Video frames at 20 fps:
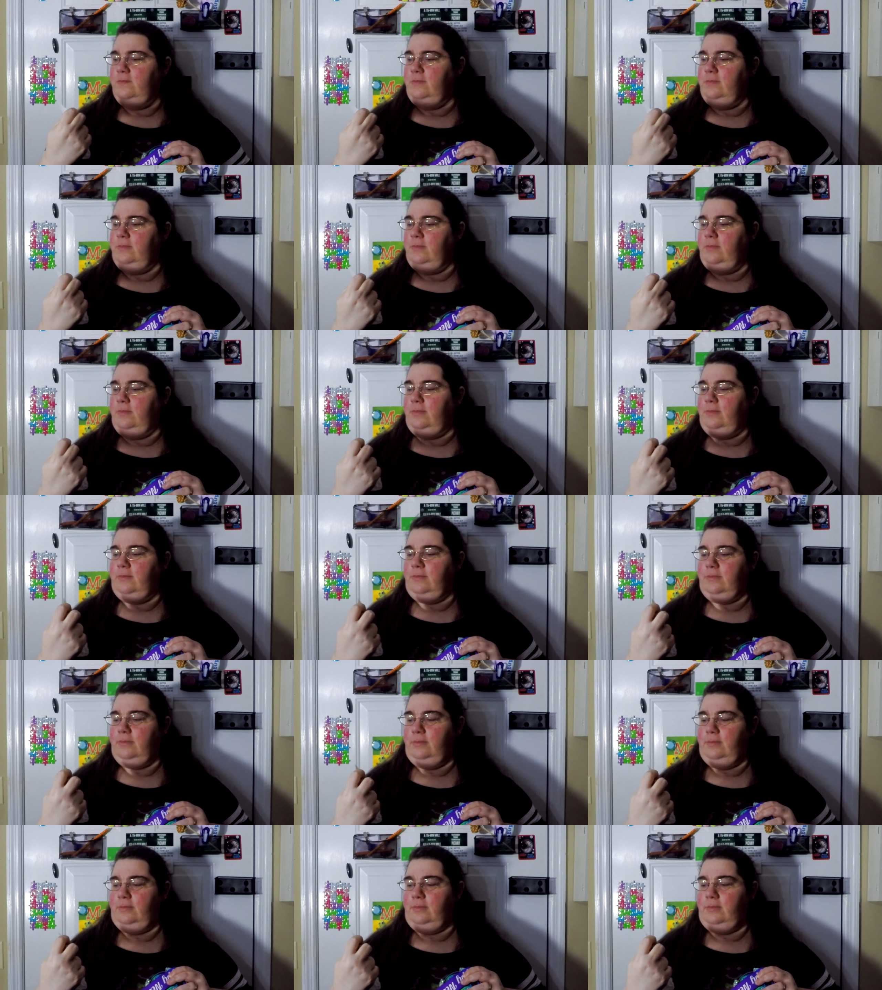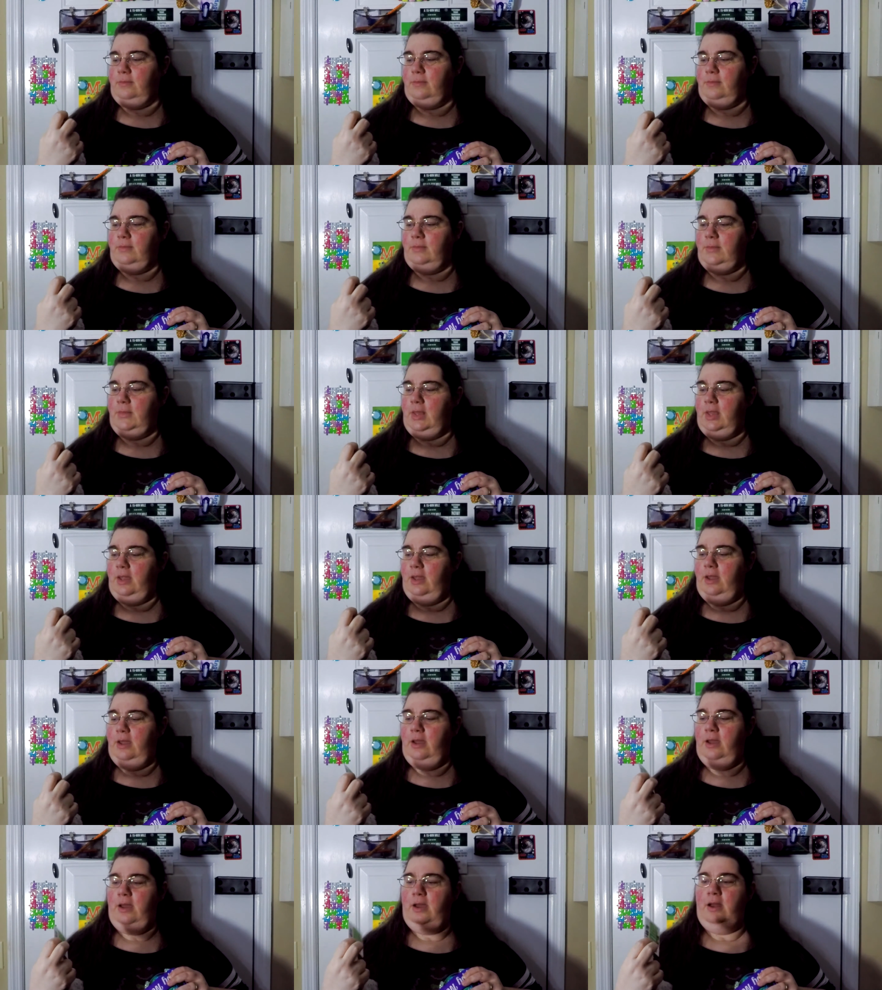
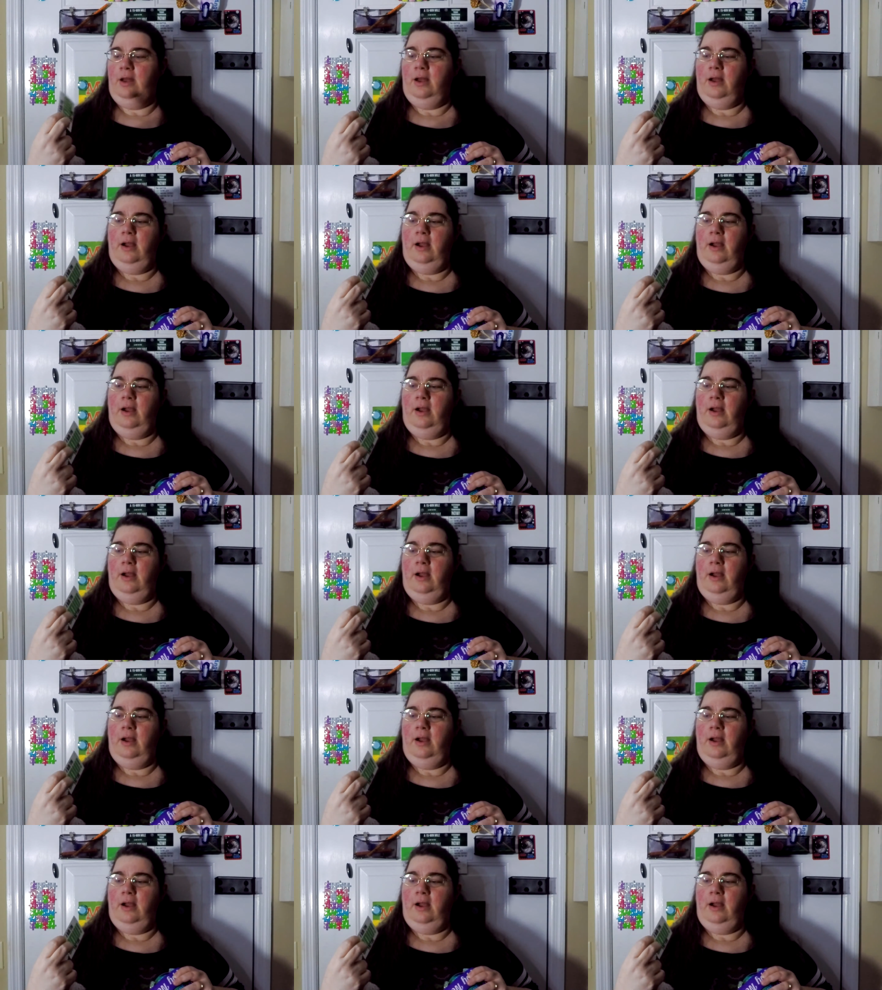No one is speaking in this clip.